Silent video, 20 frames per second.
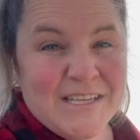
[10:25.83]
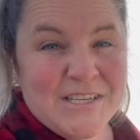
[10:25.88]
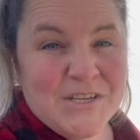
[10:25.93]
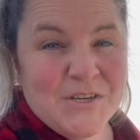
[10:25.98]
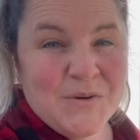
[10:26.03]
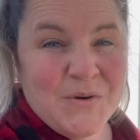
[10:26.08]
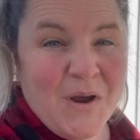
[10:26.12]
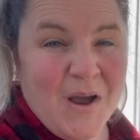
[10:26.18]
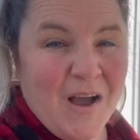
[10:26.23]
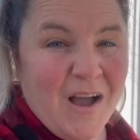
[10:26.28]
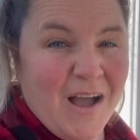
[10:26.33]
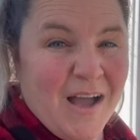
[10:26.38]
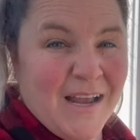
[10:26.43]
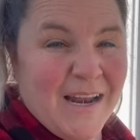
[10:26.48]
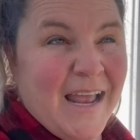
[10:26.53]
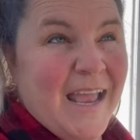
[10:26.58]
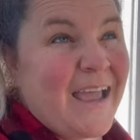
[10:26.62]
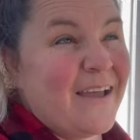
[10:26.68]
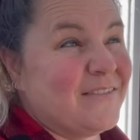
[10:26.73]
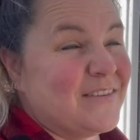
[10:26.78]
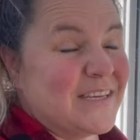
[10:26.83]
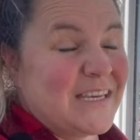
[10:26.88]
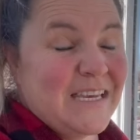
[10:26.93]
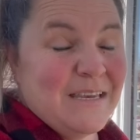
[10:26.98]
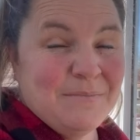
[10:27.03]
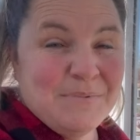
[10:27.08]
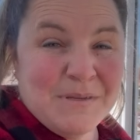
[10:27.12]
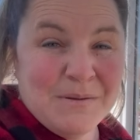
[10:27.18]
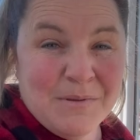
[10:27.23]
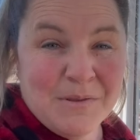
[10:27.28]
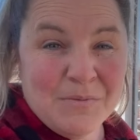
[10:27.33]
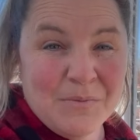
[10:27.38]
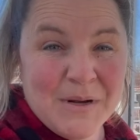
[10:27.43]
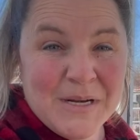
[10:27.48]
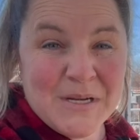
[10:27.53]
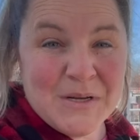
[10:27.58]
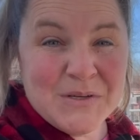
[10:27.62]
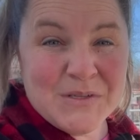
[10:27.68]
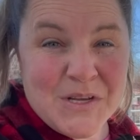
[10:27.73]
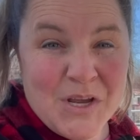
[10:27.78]
too hot. I have to keep some of the
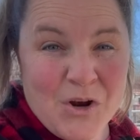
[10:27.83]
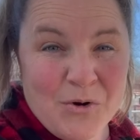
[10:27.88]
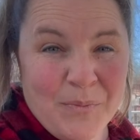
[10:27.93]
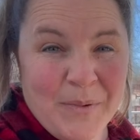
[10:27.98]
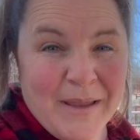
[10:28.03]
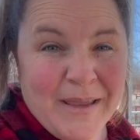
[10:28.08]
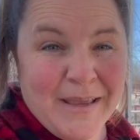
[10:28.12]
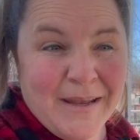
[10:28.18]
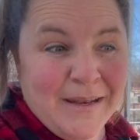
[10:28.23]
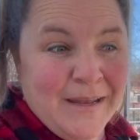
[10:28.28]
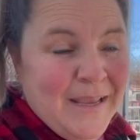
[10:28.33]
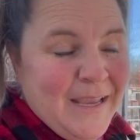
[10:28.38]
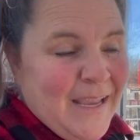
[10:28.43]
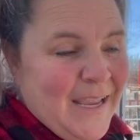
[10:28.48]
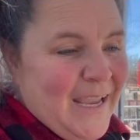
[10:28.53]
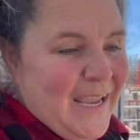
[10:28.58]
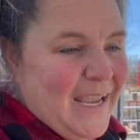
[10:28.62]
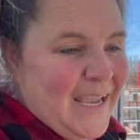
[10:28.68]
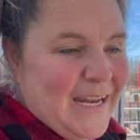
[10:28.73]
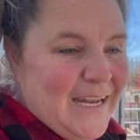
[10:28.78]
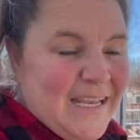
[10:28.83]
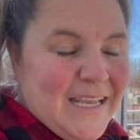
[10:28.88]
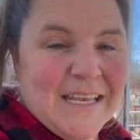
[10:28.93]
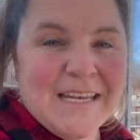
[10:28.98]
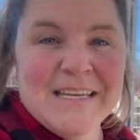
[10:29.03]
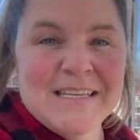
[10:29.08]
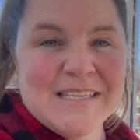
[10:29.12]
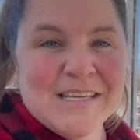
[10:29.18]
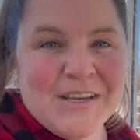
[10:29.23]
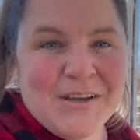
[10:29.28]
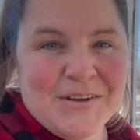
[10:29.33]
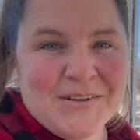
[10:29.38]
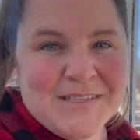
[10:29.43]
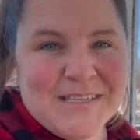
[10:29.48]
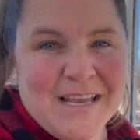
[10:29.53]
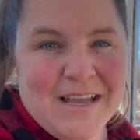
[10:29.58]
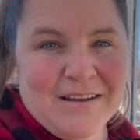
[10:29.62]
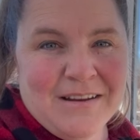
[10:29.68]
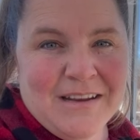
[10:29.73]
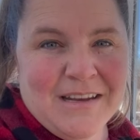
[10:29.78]
windows open, and it is a ghost
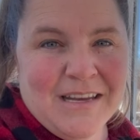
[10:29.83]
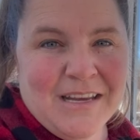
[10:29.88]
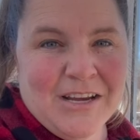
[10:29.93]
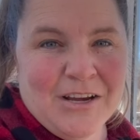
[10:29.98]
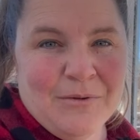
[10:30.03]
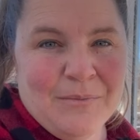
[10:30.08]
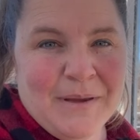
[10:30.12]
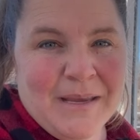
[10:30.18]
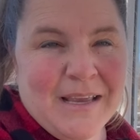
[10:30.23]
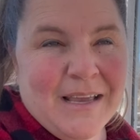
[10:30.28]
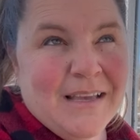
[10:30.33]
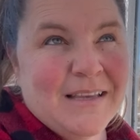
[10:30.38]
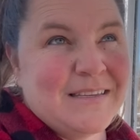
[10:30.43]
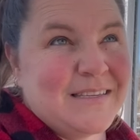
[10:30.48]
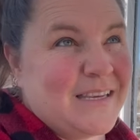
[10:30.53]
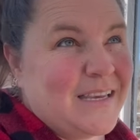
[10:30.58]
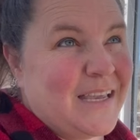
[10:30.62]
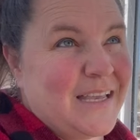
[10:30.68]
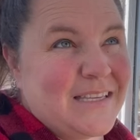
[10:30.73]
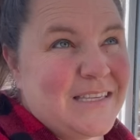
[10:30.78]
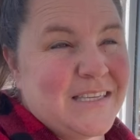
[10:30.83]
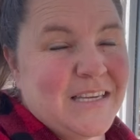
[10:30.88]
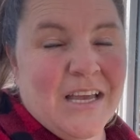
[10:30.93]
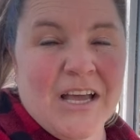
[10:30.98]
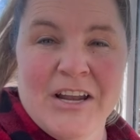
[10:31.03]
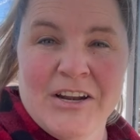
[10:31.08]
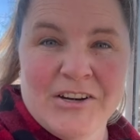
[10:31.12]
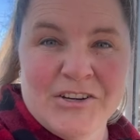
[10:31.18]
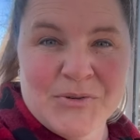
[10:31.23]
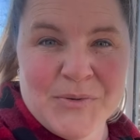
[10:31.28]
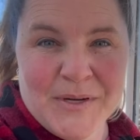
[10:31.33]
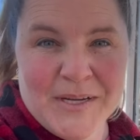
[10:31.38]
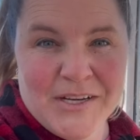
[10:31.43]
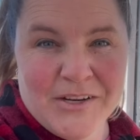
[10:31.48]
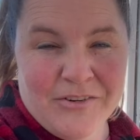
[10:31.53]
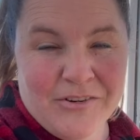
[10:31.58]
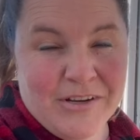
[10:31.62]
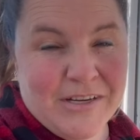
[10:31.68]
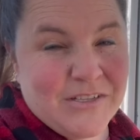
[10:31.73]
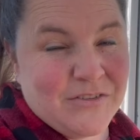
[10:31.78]
town in here because it gets to one hundred twenty
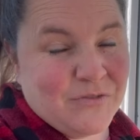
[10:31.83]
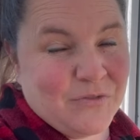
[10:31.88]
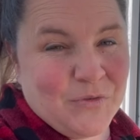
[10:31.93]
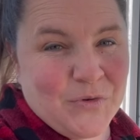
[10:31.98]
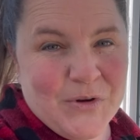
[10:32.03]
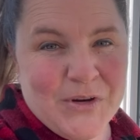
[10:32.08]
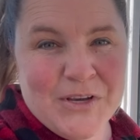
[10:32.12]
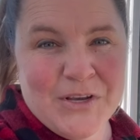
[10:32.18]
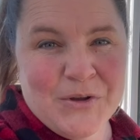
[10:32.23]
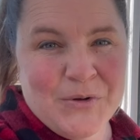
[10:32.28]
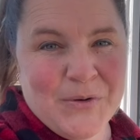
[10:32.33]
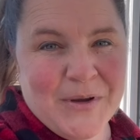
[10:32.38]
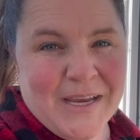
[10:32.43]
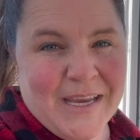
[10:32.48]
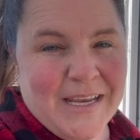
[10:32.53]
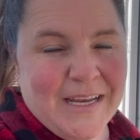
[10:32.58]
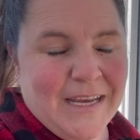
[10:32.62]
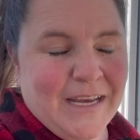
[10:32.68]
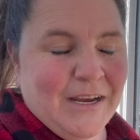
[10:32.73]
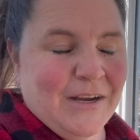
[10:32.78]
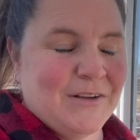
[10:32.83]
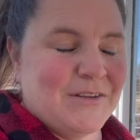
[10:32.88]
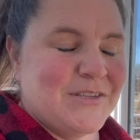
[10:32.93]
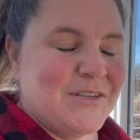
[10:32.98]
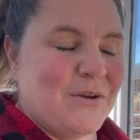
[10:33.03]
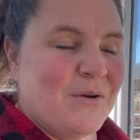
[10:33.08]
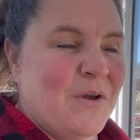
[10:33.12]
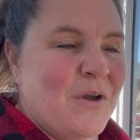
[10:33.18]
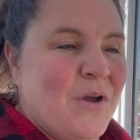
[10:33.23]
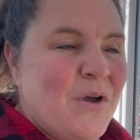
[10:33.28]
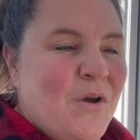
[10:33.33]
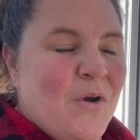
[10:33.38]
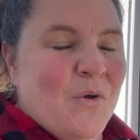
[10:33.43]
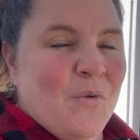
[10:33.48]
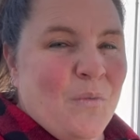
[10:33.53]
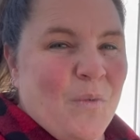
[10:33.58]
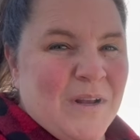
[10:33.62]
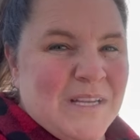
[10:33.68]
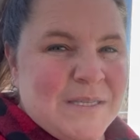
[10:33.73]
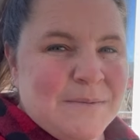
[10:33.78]
degrees real quick in here. So
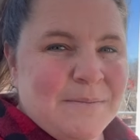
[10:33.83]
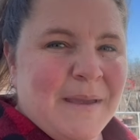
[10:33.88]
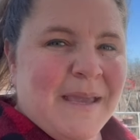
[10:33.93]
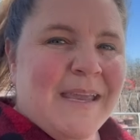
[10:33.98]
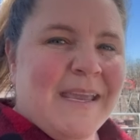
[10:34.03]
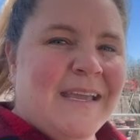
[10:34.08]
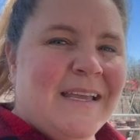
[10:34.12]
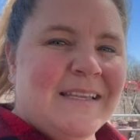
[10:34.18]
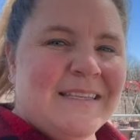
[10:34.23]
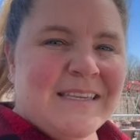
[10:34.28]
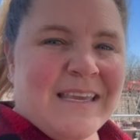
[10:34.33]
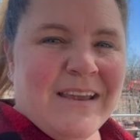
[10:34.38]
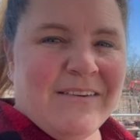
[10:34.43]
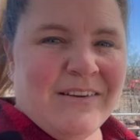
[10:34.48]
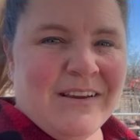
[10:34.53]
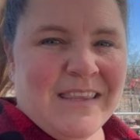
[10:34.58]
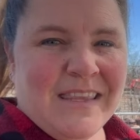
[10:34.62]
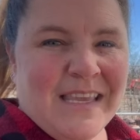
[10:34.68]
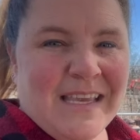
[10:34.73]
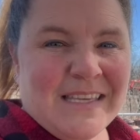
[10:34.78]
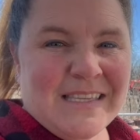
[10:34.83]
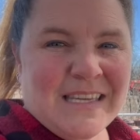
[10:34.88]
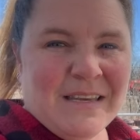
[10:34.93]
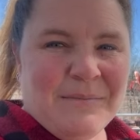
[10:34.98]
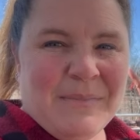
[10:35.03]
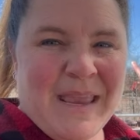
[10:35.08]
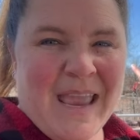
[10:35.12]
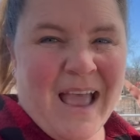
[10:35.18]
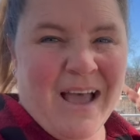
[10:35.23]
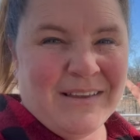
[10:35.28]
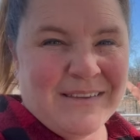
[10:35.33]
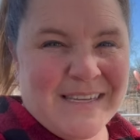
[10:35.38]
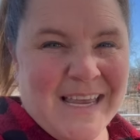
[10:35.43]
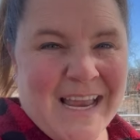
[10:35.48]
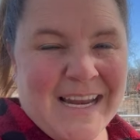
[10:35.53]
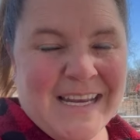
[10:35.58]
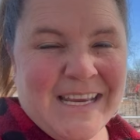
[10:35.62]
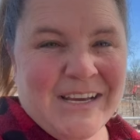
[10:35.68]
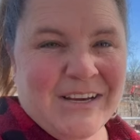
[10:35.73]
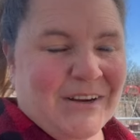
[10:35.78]
once May hits, everything is gonna be
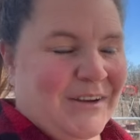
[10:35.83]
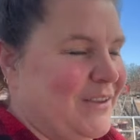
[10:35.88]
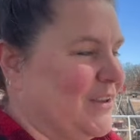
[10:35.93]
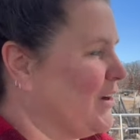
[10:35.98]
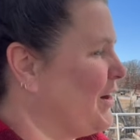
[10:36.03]
outside here in the